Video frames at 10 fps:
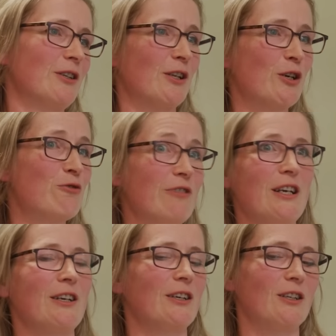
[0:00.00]
And I'll go
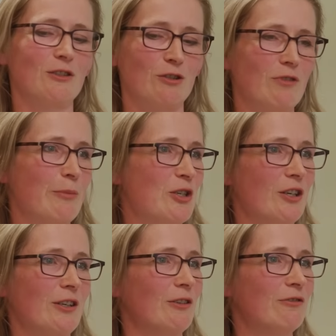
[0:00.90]
reading, and I'll go
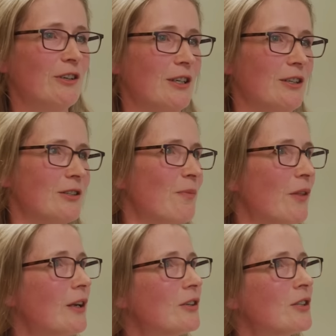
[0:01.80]
rummaging, and I'll find
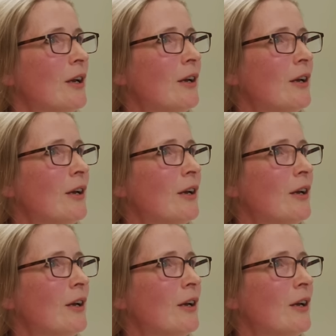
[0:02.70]
things.